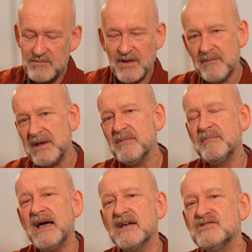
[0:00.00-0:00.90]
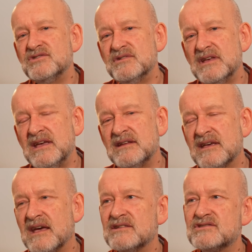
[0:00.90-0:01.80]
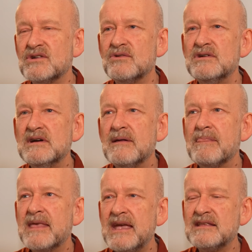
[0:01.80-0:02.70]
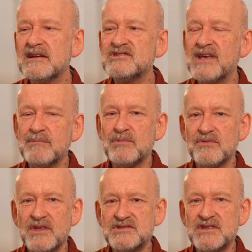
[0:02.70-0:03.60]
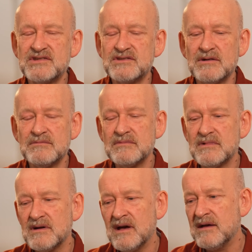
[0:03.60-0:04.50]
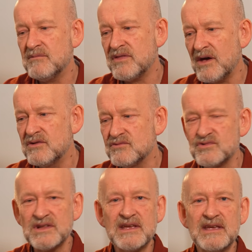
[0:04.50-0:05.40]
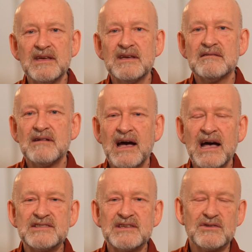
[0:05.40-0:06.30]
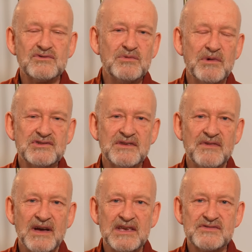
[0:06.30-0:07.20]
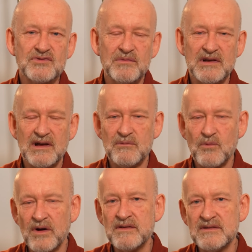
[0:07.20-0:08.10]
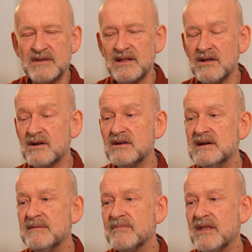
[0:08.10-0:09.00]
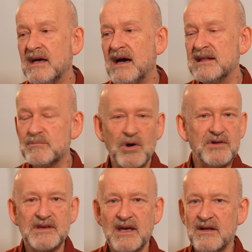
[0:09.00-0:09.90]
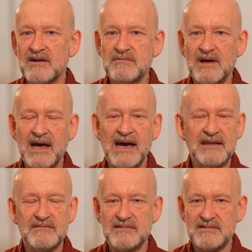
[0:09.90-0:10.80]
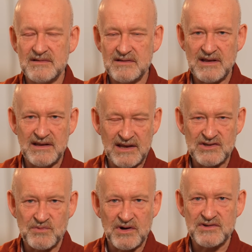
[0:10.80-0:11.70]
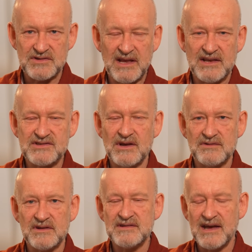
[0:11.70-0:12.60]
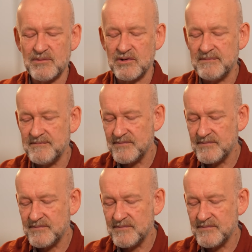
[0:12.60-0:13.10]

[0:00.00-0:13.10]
But let me come back to Ian again. So Ian had assembled this system uh, without really asking too much advice from a, a one dealer and he brought it together and in Ian's words, it sounded terrible.